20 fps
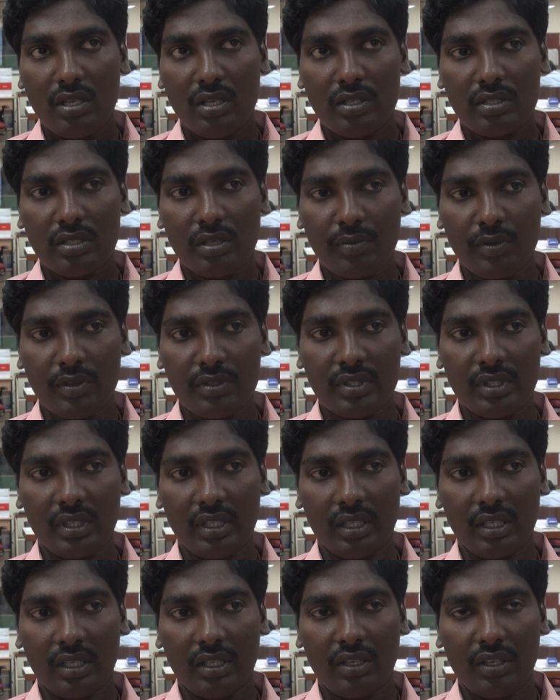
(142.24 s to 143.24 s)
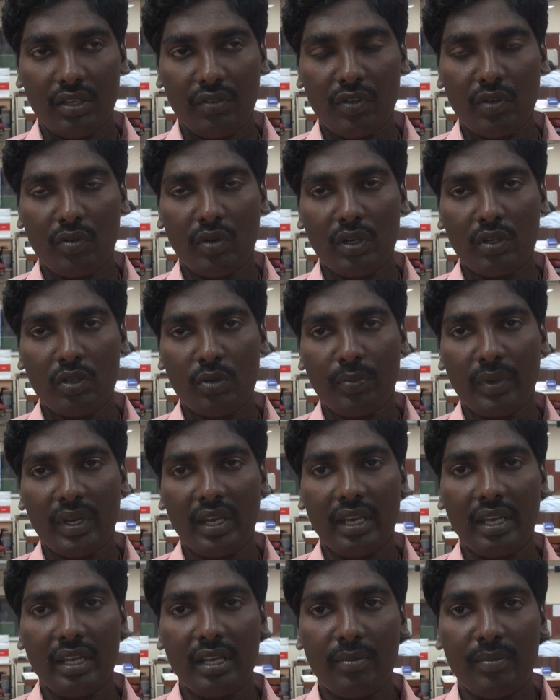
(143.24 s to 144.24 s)
Suppose if you want to
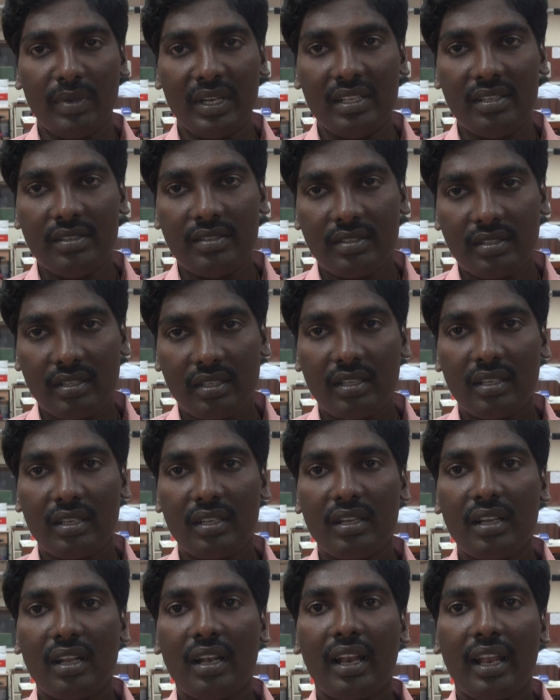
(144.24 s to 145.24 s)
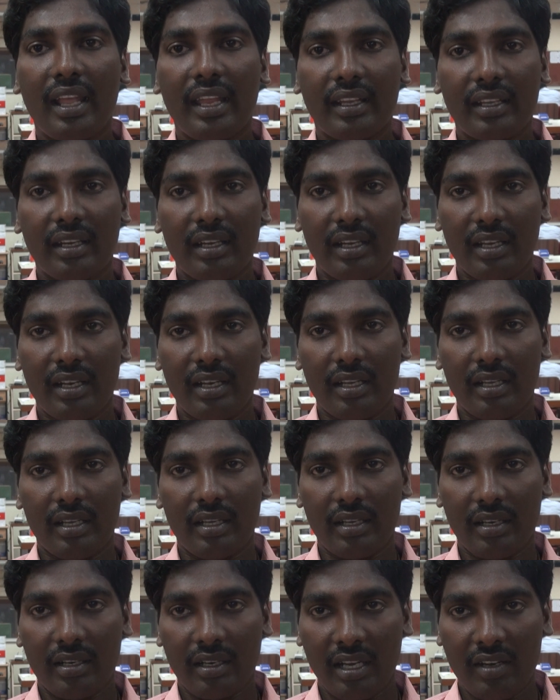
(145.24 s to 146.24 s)
pay any bills, like in
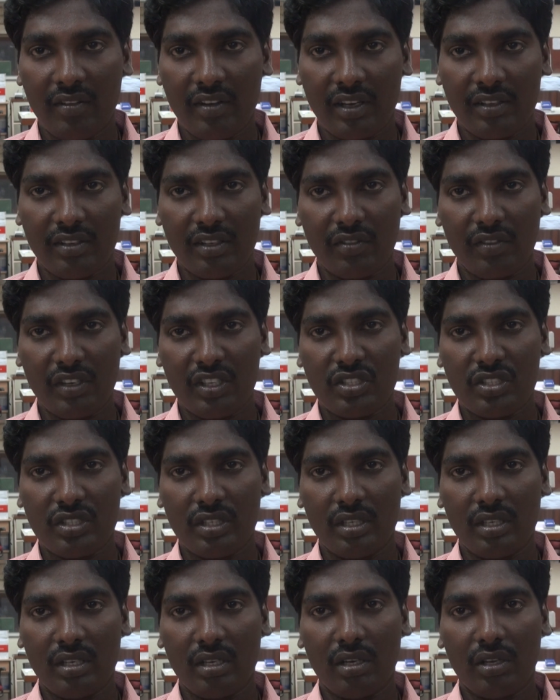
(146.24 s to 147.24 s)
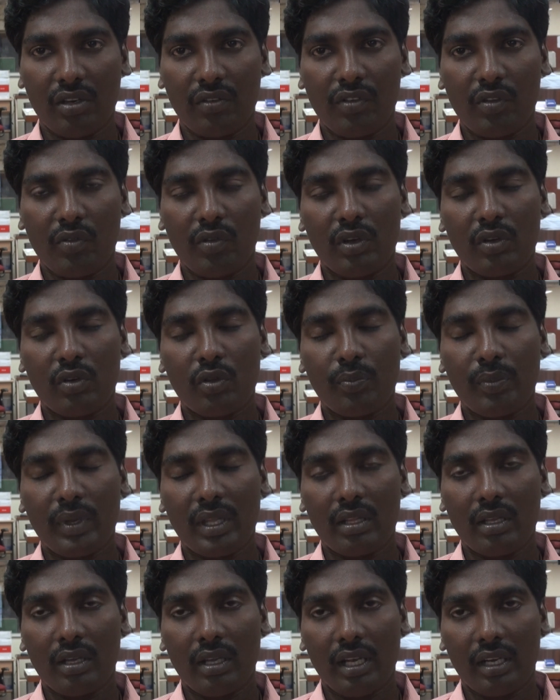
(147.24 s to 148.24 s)
railway reservation, or if you want to pay
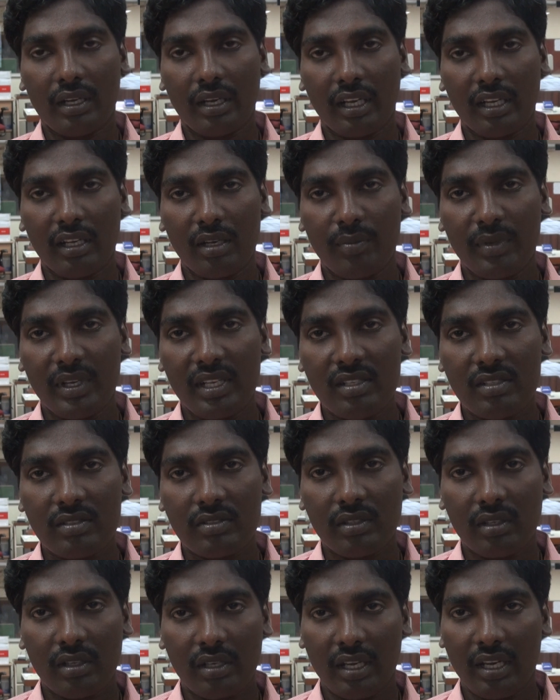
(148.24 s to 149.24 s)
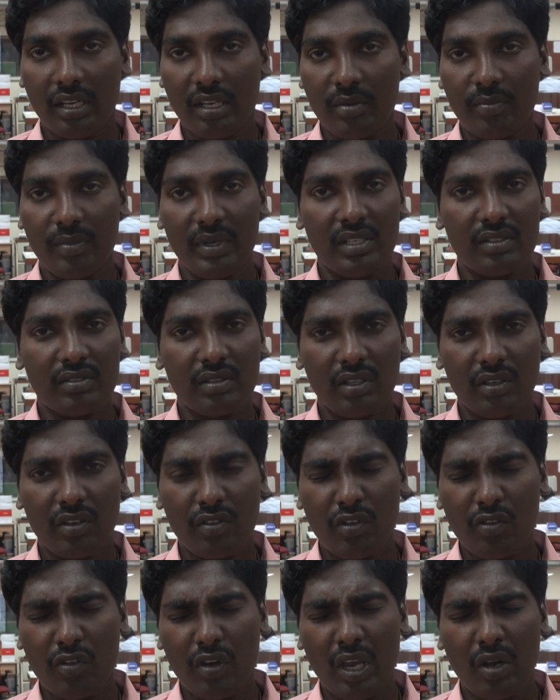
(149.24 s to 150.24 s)
the electrical bills or any bills, or
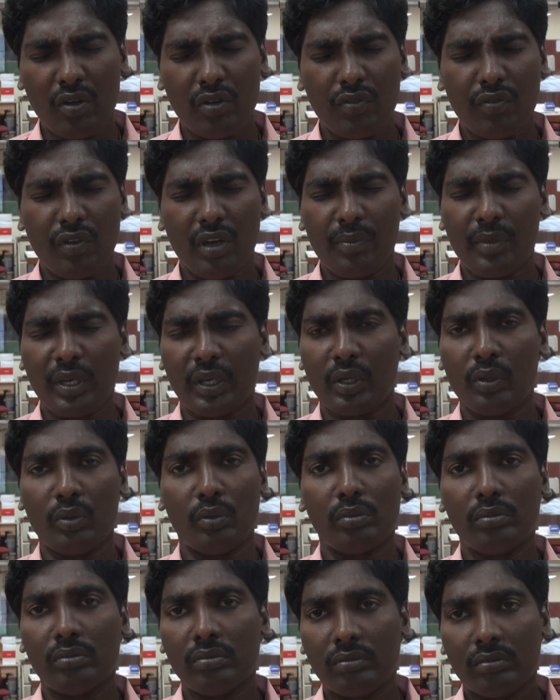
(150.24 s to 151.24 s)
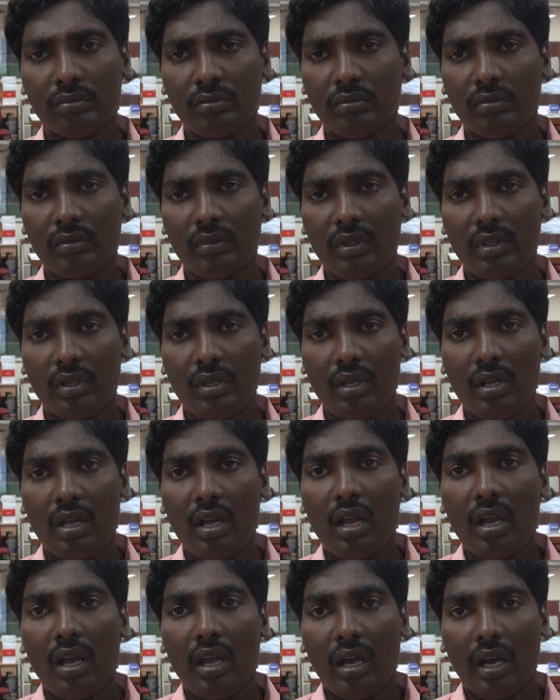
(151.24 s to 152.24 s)
you have to form a queue.
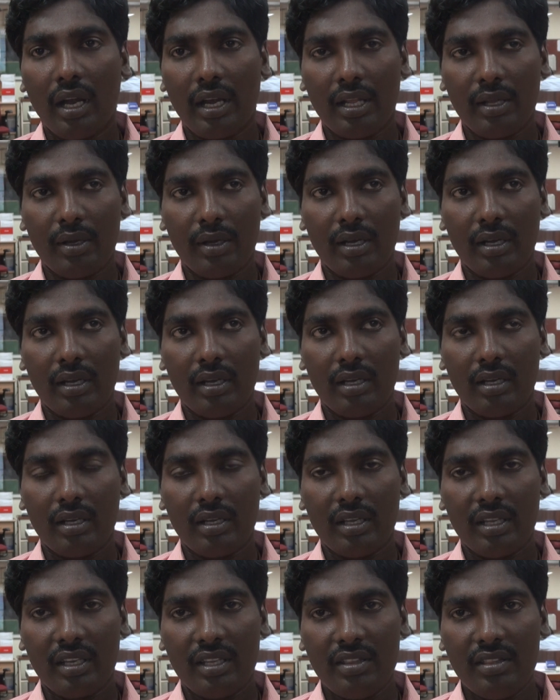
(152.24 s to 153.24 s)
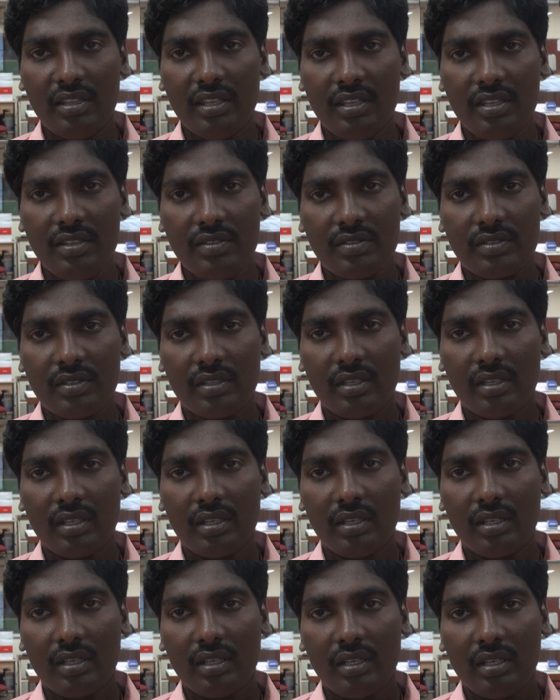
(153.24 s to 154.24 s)
And in this,
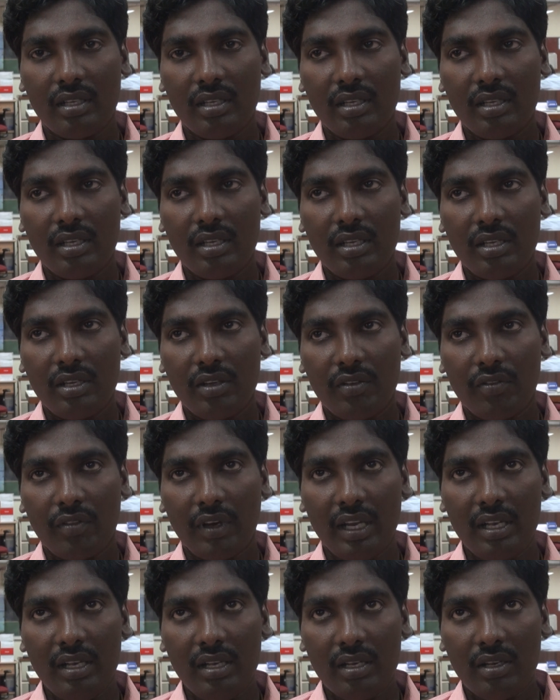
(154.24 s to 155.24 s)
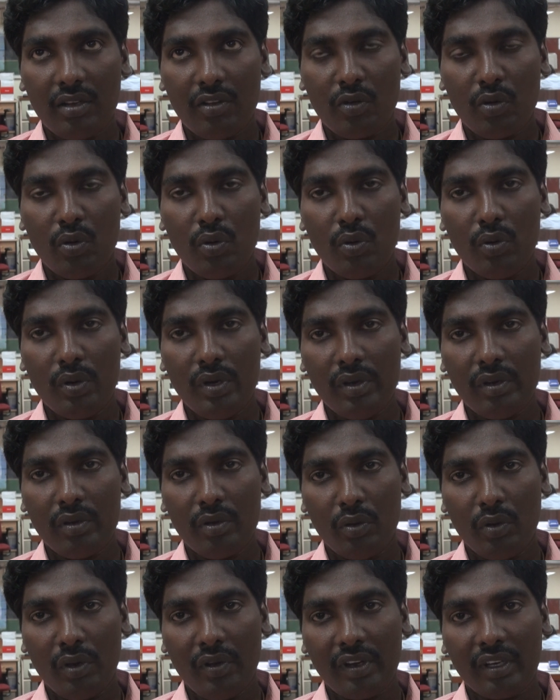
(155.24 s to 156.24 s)
while
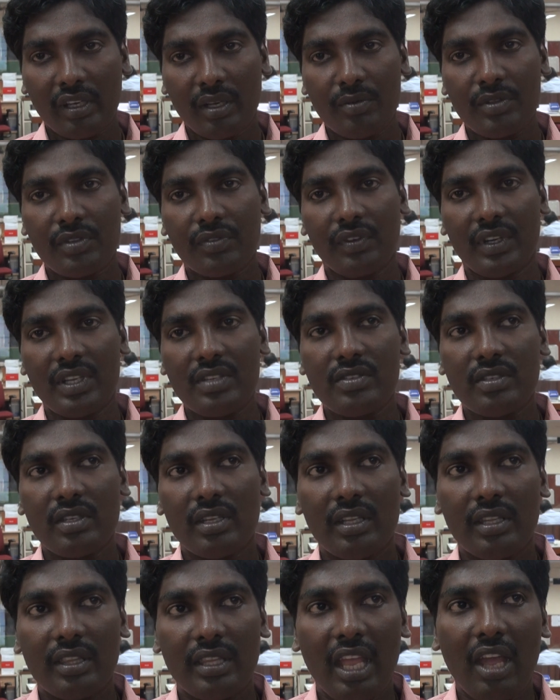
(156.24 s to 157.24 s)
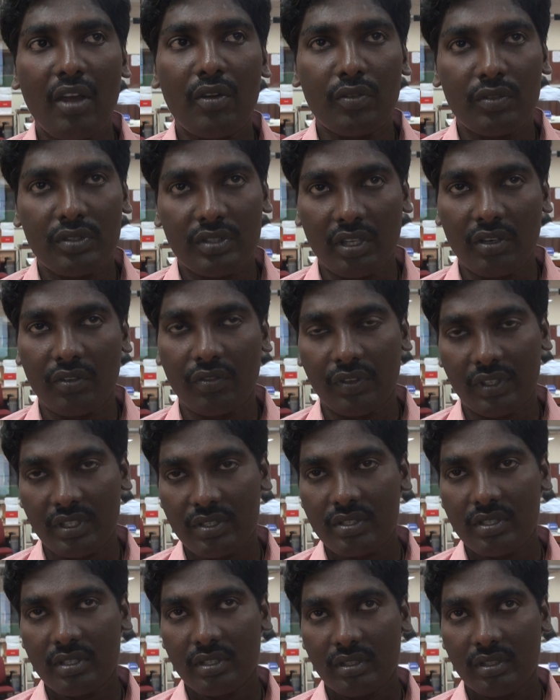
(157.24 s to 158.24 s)
whoever comes first, they have to serve first.